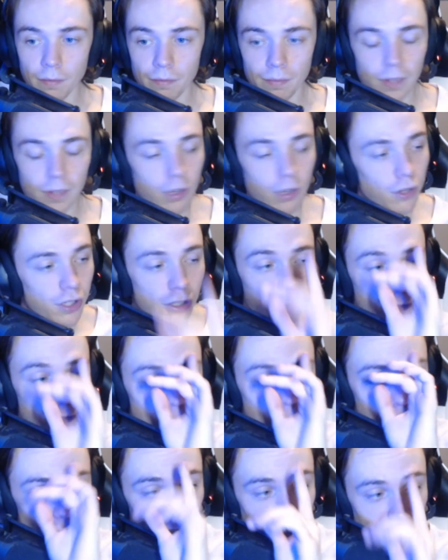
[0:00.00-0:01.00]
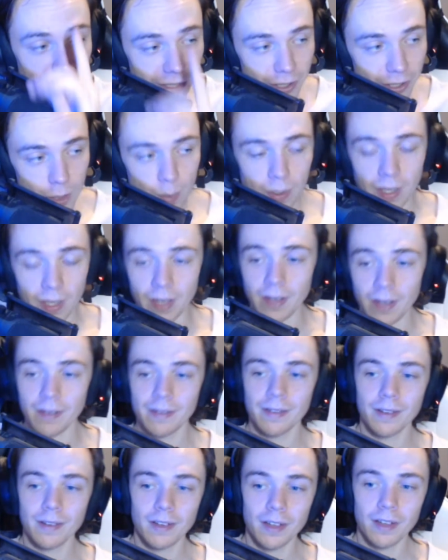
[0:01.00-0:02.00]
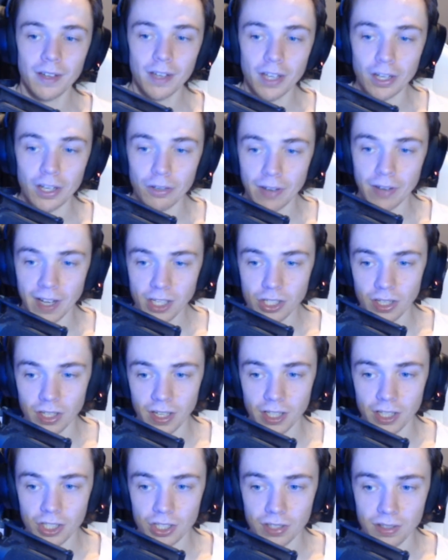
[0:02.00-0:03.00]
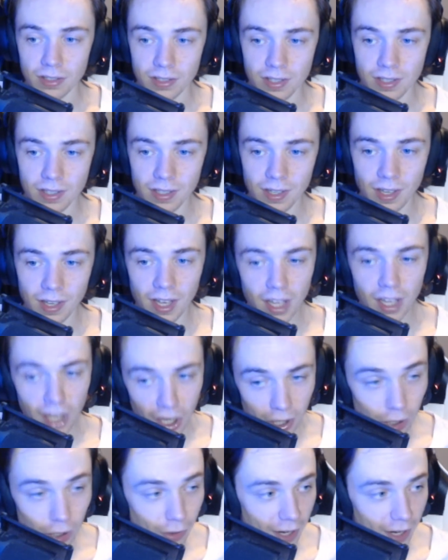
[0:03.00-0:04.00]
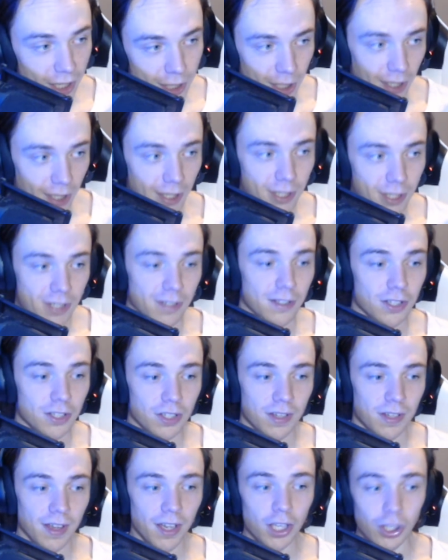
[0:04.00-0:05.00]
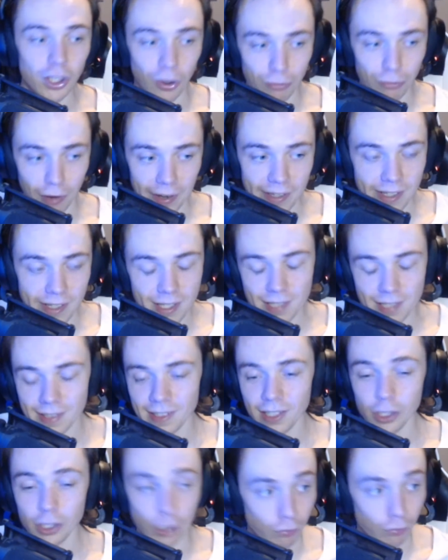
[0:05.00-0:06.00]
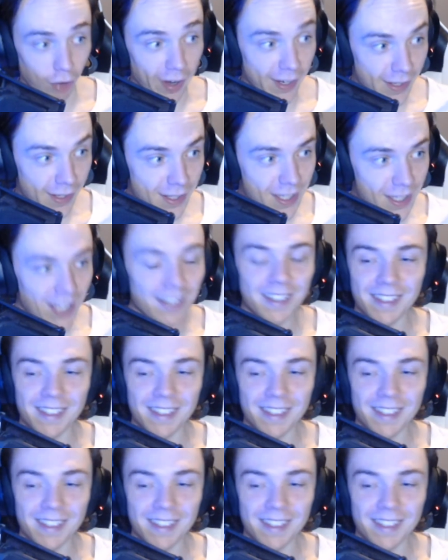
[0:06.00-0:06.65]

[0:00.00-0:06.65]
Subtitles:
You're genius, Pierre. Congratulations. Congratulations. You're right. You're right.